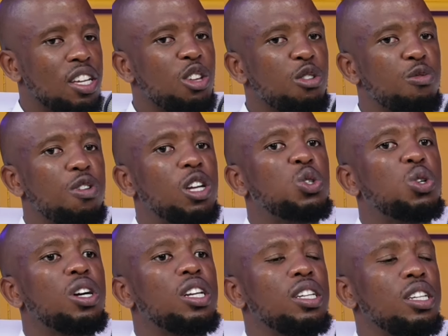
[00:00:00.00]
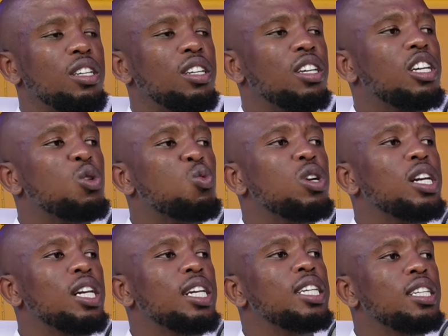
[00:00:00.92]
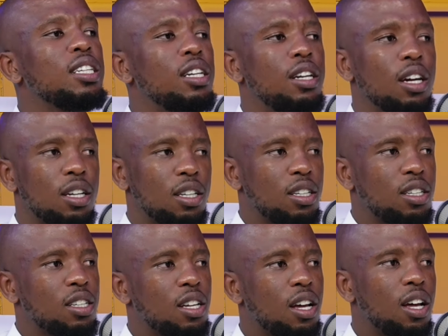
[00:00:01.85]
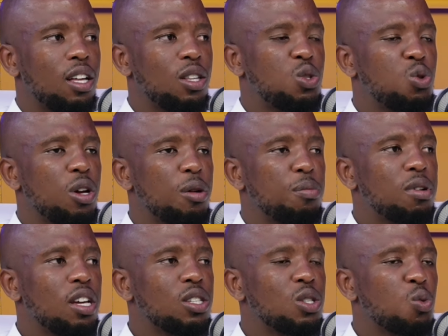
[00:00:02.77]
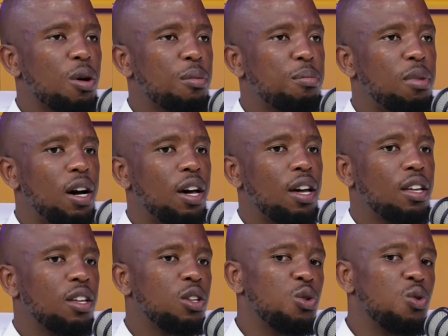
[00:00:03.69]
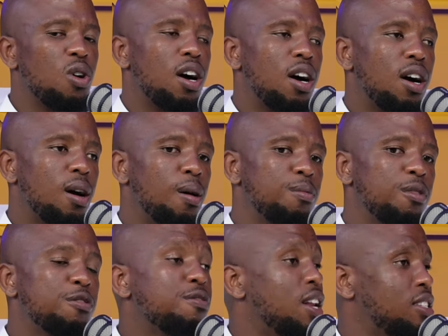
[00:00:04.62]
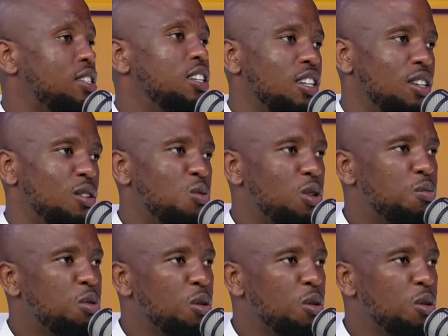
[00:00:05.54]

eventually it will lead uh, to a place whereby you are flirting with you people.